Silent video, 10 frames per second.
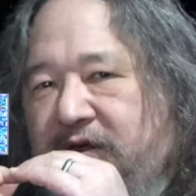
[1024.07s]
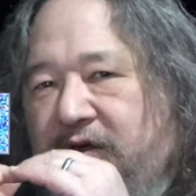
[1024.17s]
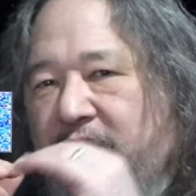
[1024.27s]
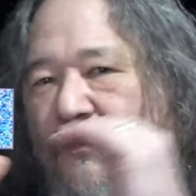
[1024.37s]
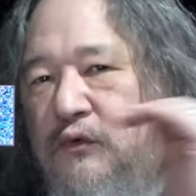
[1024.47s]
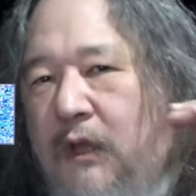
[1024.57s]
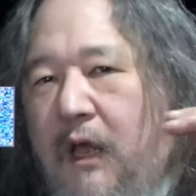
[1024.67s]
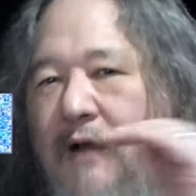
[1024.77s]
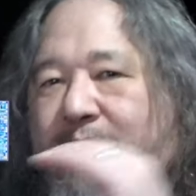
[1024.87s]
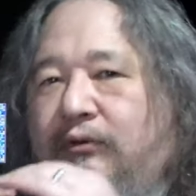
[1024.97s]
the
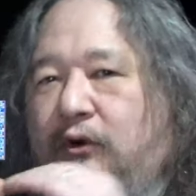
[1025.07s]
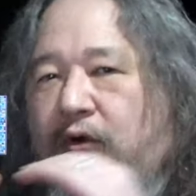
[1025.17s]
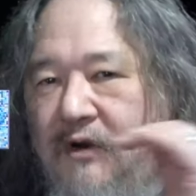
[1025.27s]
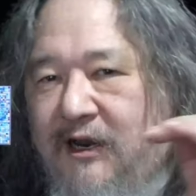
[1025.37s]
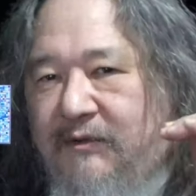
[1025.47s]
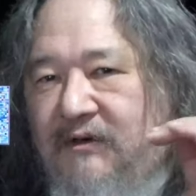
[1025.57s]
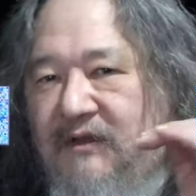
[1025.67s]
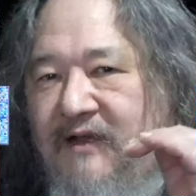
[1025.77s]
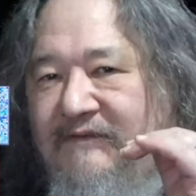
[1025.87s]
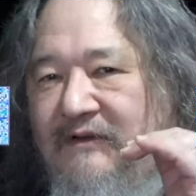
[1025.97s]
Ulam programmer
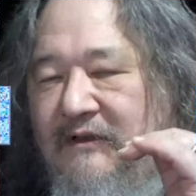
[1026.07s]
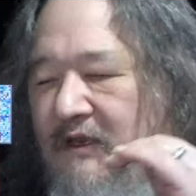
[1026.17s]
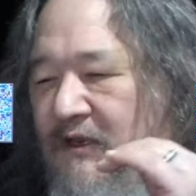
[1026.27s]
level,